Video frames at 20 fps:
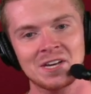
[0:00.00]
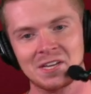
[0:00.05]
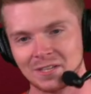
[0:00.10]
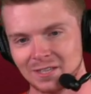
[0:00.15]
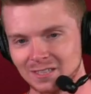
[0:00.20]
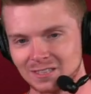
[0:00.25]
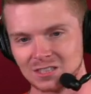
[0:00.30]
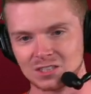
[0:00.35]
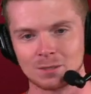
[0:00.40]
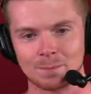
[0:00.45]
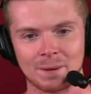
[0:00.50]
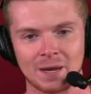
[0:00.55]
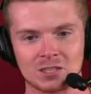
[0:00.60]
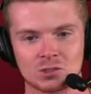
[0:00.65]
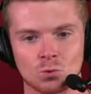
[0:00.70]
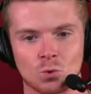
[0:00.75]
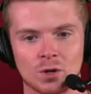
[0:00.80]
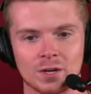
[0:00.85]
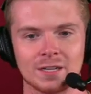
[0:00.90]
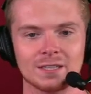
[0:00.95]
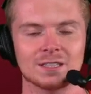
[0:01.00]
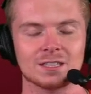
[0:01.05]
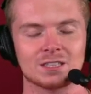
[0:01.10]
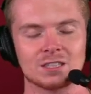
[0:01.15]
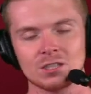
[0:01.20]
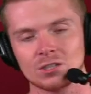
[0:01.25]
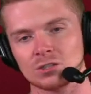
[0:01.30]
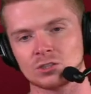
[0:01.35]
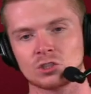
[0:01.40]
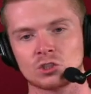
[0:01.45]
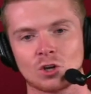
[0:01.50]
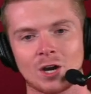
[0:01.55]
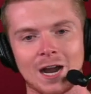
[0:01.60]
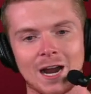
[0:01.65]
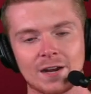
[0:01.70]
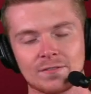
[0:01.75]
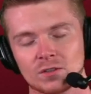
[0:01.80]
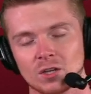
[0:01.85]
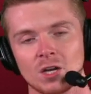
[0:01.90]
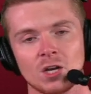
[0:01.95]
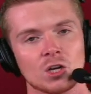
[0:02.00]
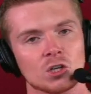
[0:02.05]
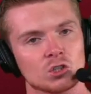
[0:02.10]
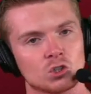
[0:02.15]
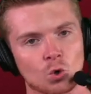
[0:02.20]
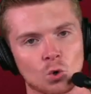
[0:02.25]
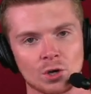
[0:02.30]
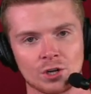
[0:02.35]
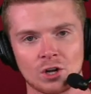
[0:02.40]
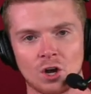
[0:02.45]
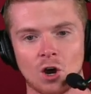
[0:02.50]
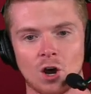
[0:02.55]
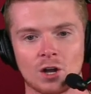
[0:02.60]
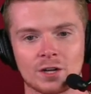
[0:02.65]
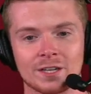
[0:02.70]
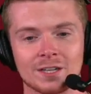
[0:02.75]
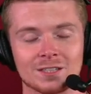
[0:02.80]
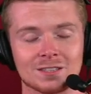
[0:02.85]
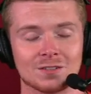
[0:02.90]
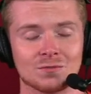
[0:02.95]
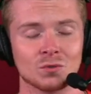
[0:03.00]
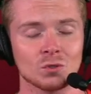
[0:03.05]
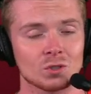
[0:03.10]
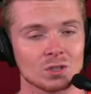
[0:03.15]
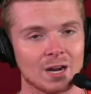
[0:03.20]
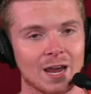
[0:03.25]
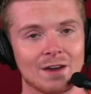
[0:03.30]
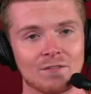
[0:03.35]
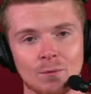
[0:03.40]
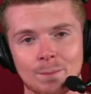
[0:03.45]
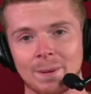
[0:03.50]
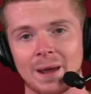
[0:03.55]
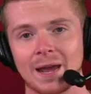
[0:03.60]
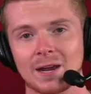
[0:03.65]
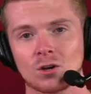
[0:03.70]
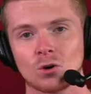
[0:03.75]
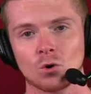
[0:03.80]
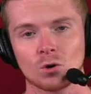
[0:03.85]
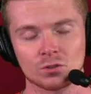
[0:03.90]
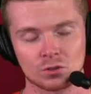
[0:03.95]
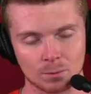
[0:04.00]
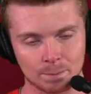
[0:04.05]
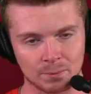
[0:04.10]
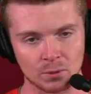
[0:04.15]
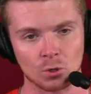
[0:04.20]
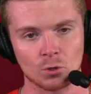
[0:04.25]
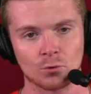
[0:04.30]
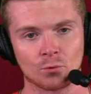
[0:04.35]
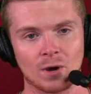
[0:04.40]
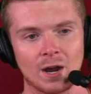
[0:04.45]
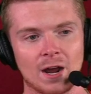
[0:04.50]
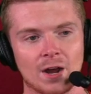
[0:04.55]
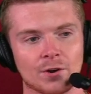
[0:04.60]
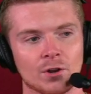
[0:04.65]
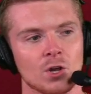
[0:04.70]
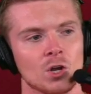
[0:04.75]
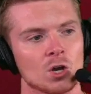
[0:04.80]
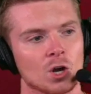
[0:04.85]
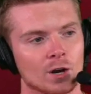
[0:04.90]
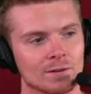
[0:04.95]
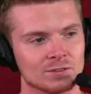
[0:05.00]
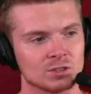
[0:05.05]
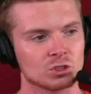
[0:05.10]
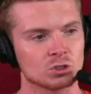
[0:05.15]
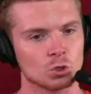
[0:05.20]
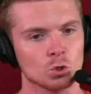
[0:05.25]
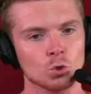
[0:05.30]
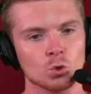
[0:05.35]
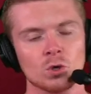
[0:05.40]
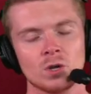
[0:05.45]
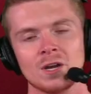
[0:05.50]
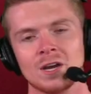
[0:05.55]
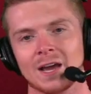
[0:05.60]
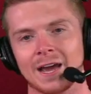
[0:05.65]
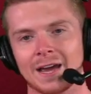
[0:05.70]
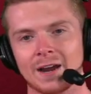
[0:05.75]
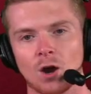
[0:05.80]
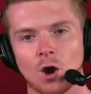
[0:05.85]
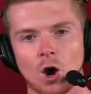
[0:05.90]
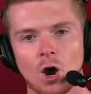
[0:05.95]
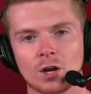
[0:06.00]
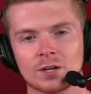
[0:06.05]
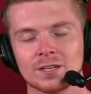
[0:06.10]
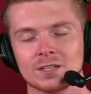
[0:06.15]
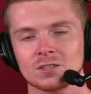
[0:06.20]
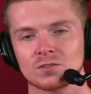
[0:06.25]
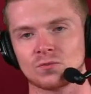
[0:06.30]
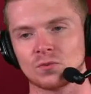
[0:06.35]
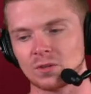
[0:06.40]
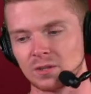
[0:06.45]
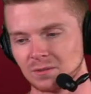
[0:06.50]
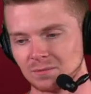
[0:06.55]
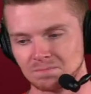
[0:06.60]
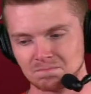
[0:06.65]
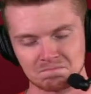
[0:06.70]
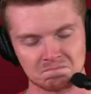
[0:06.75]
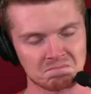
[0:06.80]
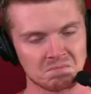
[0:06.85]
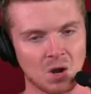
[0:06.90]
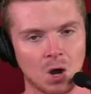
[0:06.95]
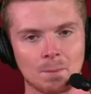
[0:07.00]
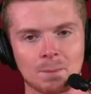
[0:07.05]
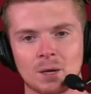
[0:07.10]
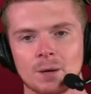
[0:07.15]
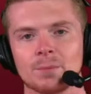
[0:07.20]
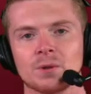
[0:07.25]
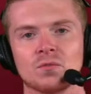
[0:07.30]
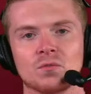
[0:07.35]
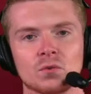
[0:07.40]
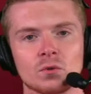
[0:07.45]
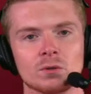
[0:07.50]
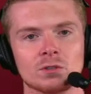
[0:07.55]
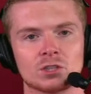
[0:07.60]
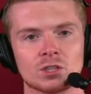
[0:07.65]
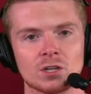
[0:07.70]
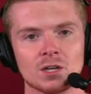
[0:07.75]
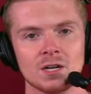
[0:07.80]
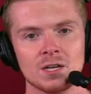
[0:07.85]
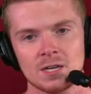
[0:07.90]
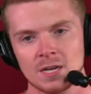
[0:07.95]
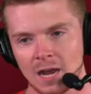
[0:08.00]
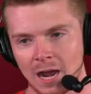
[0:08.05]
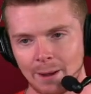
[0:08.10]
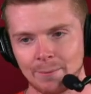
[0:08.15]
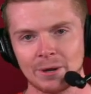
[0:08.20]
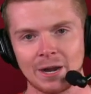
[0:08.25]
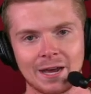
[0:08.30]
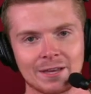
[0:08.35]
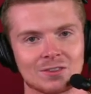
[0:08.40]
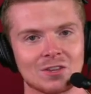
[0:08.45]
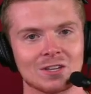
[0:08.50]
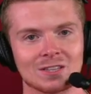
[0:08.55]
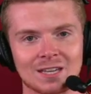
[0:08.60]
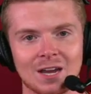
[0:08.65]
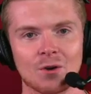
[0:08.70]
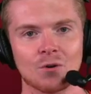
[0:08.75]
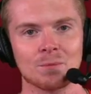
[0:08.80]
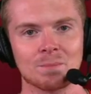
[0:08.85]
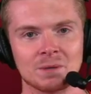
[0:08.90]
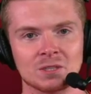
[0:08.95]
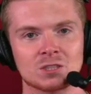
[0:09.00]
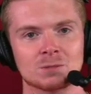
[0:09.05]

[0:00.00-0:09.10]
This is the best one in this year's draft. Jordan Hawkins, if you could have a backcourt to build around of Scoot and Hawkins for the upcoming future, I mean, I think that would be